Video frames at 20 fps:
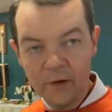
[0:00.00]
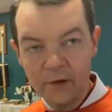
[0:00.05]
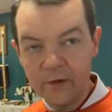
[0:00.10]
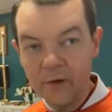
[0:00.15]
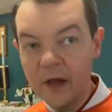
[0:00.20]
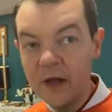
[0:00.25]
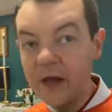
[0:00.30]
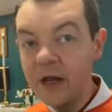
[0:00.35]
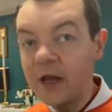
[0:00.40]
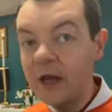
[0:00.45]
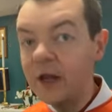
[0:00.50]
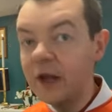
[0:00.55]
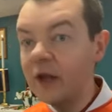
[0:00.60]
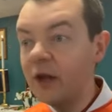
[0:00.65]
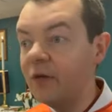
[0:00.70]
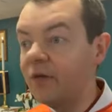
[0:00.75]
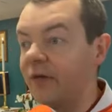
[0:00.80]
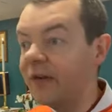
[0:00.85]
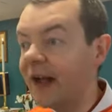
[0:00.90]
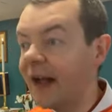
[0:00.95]
force.
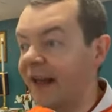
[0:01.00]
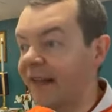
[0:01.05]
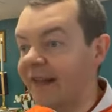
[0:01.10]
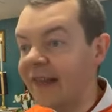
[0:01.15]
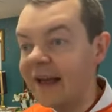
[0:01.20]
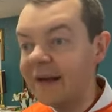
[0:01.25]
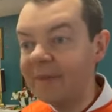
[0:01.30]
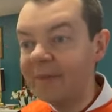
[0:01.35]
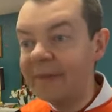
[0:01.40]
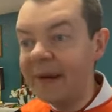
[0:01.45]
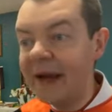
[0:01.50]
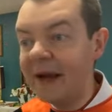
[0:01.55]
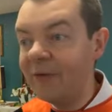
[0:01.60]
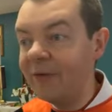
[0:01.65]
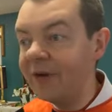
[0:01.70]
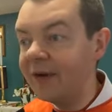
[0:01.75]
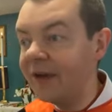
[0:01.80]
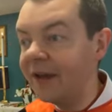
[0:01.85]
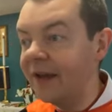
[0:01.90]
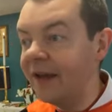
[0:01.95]
You've got that
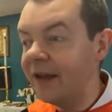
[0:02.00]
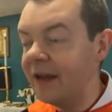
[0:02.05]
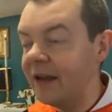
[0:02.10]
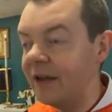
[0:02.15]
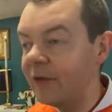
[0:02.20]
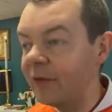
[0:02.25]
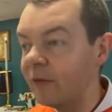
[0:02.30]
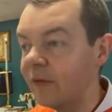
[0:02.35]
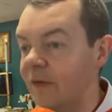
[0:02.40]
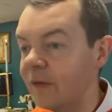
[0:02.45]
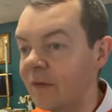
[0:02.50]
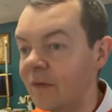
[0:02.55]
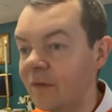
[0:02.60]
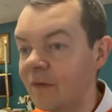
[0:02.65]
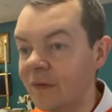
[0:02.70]
power in you.